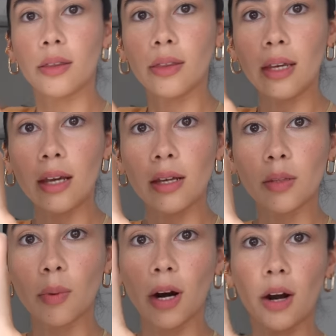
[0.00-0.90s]
these
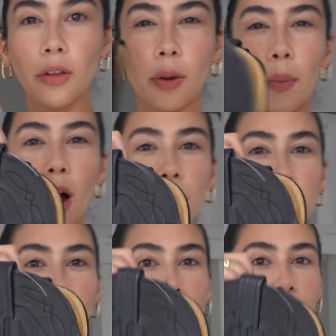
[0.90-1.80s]
were another
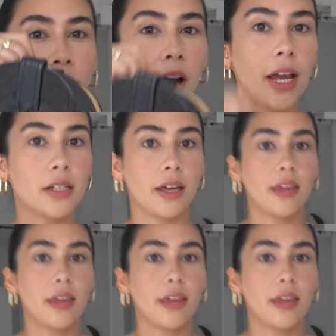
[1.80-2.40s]
Poshmark find. I